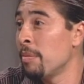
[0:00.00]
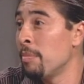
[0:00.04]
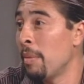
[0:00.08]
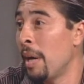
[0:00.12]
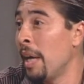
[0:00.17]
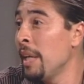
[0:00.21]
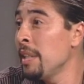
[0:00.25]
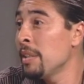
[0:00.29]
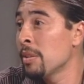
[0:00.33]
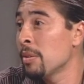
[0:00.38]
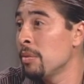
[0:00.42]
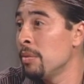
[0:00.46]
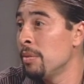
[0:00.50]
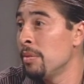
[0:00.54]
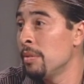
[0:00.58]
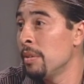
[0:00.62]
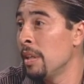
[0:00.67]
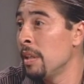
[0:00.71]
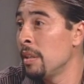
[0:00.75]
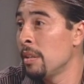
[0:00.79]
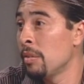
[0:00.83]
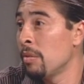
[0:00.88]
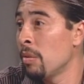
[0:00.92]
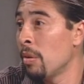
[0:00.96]
from high
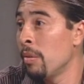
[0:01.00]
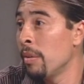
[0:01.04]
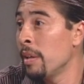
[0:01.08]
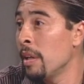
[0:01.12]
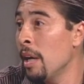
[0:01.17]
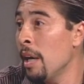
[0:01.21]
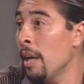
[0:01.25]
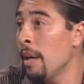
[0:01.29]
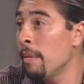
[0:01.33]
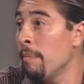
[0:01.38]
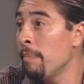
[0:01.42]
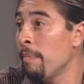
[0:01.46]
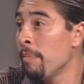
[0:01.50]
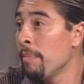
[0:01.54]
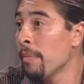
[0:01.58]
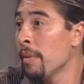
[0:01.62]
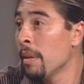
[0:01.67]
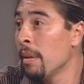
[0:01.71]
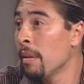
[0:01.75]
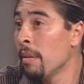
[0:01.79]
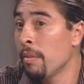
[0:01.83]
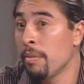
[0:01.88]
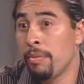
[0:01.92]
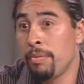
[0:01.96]
school and growing
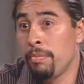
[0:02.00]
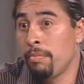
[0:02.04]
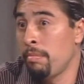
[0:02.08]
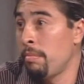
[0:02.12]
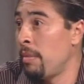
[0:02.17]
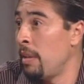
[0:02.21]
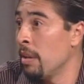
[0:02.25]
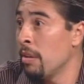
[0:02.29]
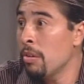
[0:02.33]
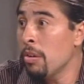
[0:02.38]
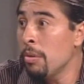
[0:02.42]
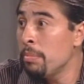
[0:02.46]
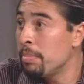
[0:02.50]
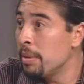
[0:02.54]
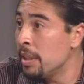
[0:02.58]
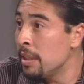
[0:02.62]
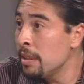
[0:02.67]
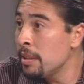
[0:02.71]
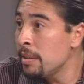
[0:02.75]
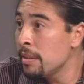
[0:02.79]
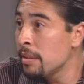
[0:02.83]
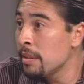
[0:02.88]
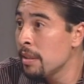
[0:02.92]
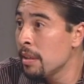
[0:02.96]
up, they're
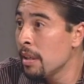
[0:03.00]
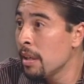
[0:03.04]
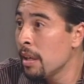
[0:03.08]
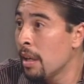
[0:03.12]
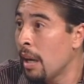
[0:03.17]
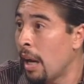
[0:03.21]
obese.